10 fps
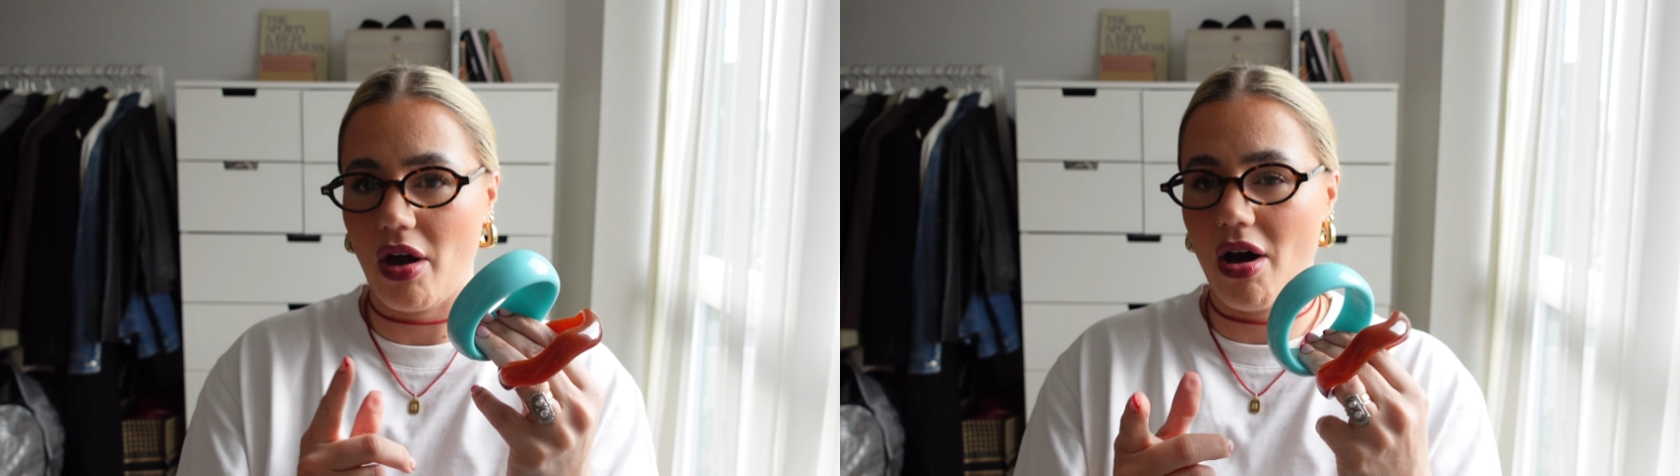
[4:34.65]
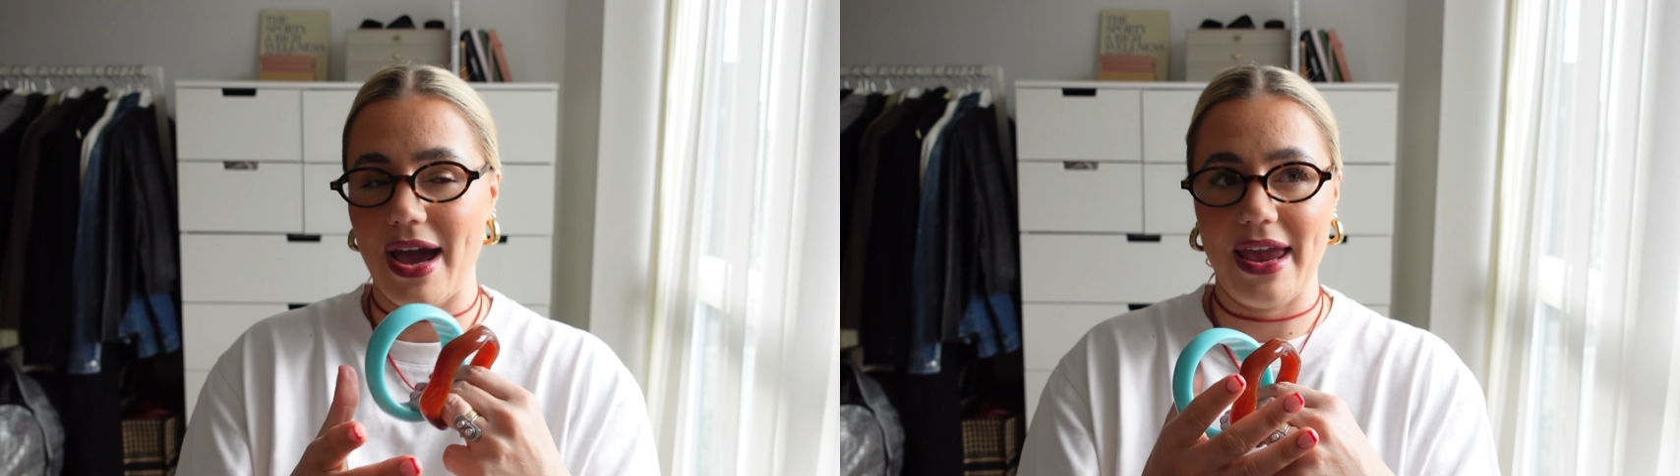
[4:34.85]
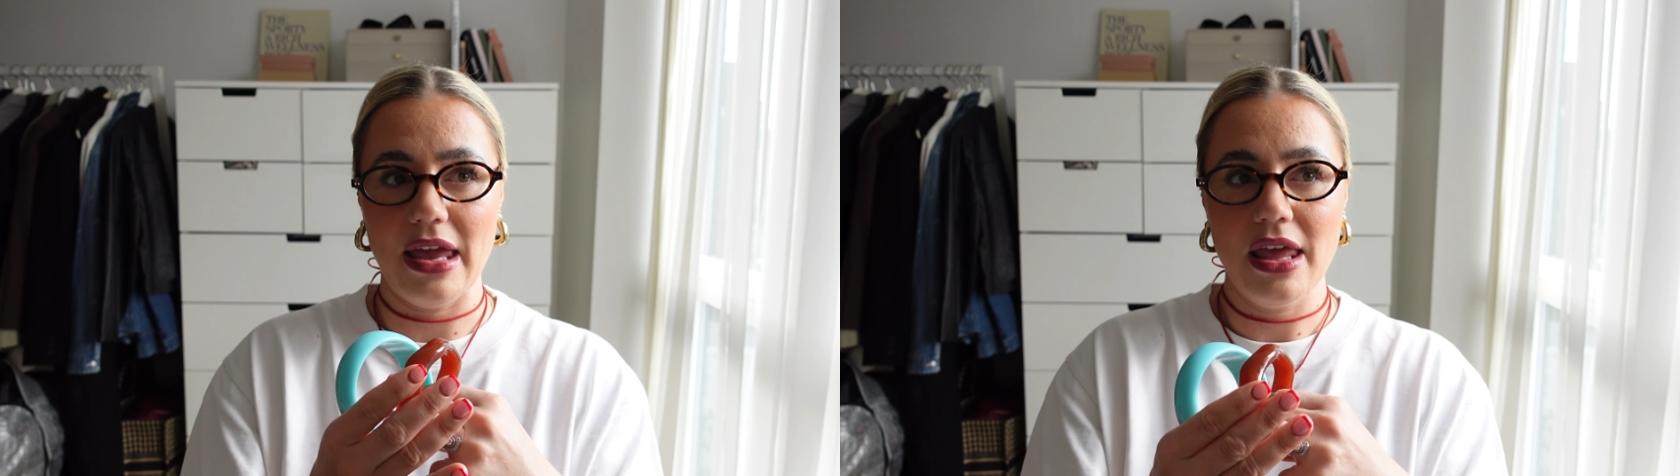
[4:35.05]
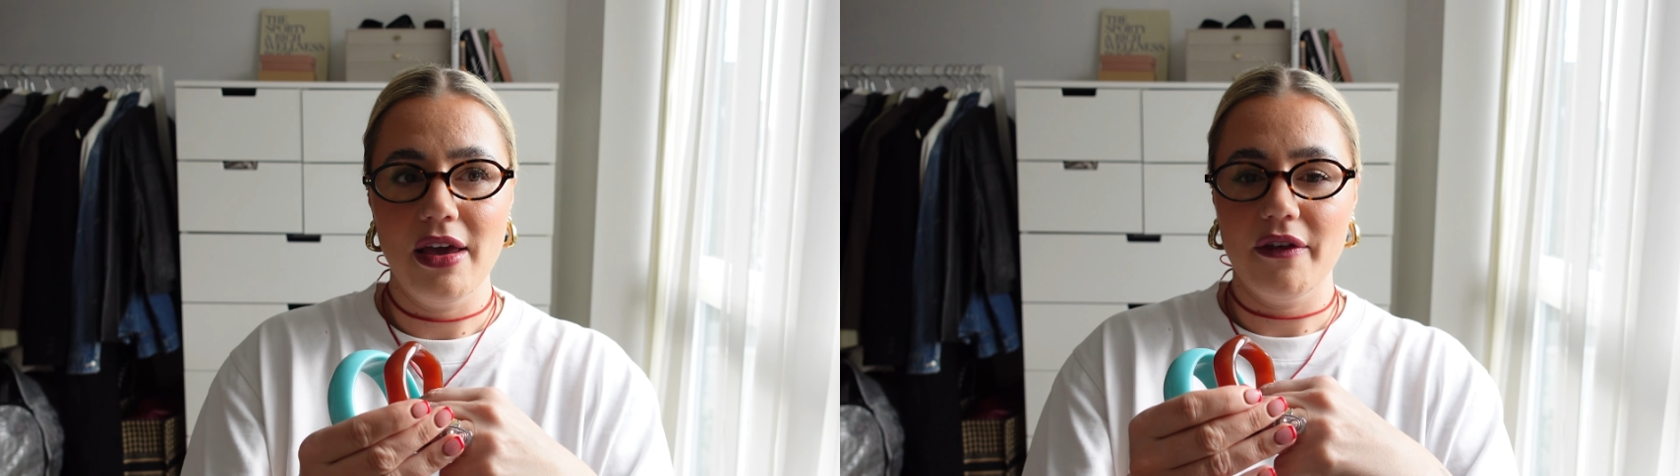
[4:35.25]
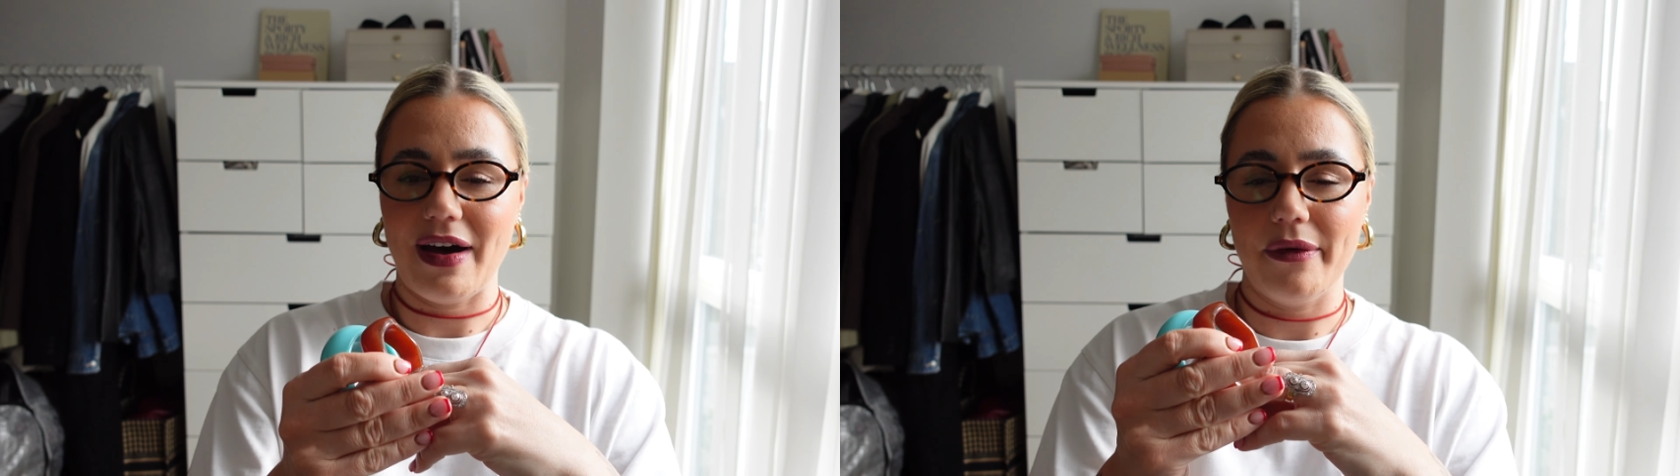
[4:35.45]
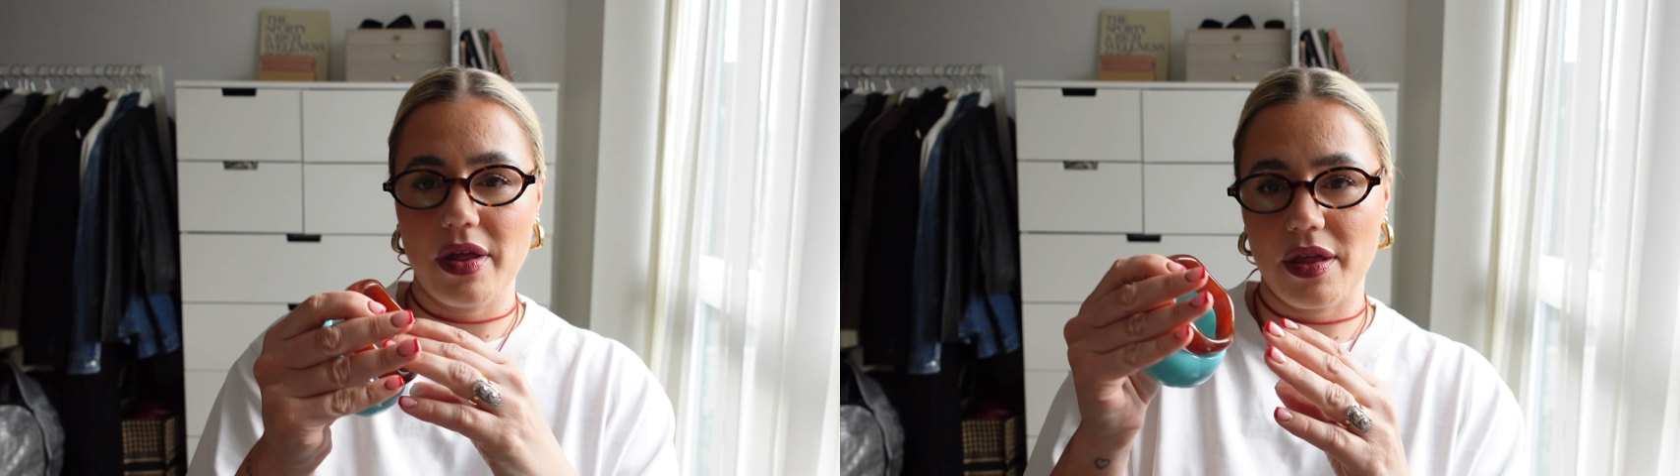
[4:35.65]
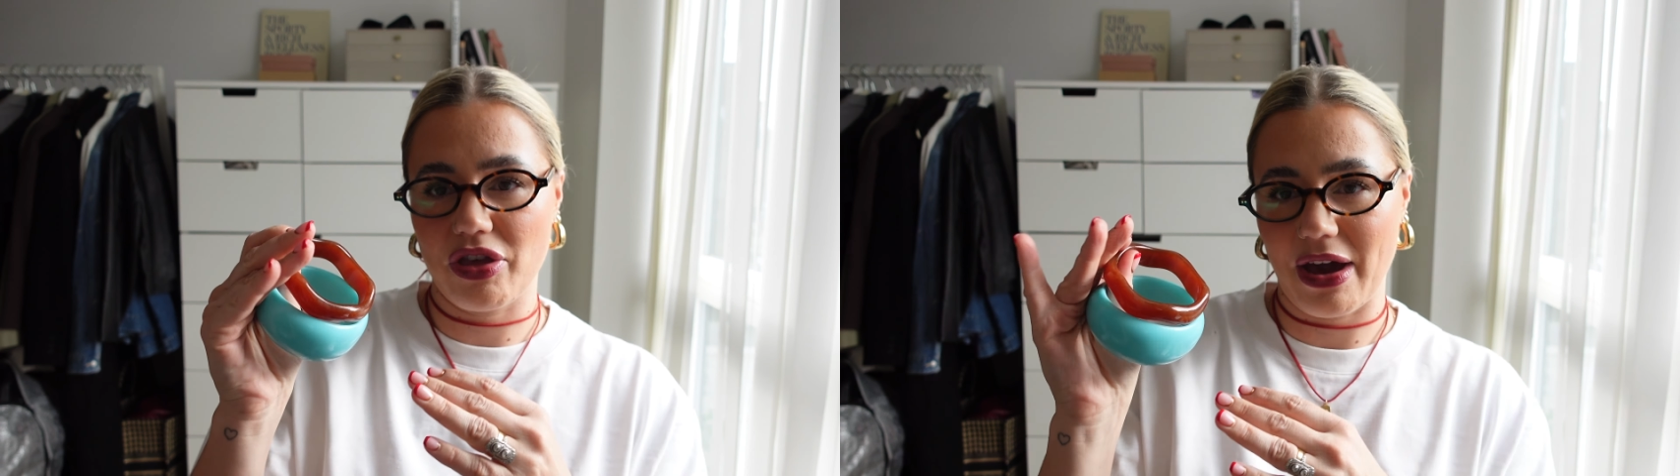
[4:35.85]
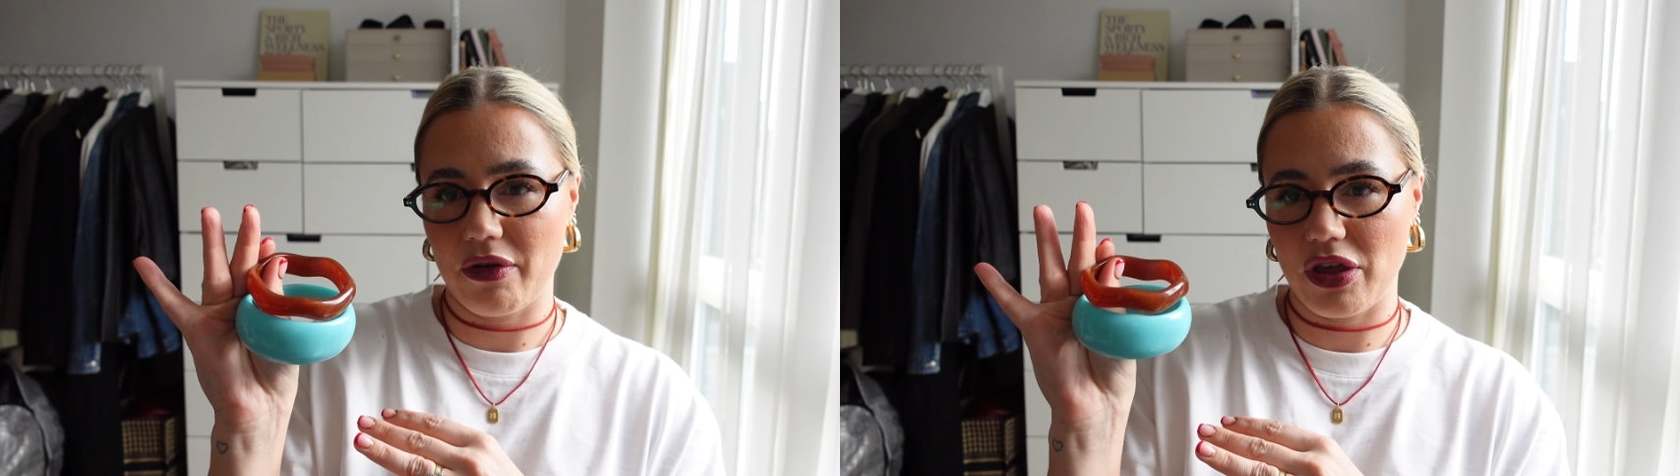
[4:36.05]
I found these in
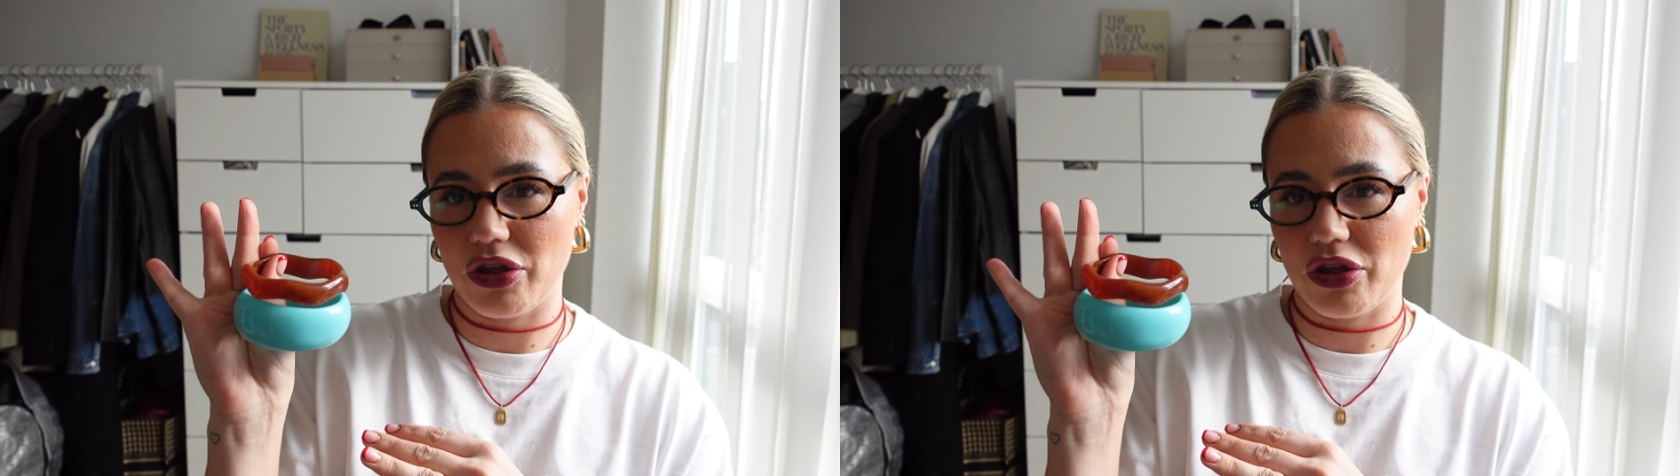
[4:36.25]
charity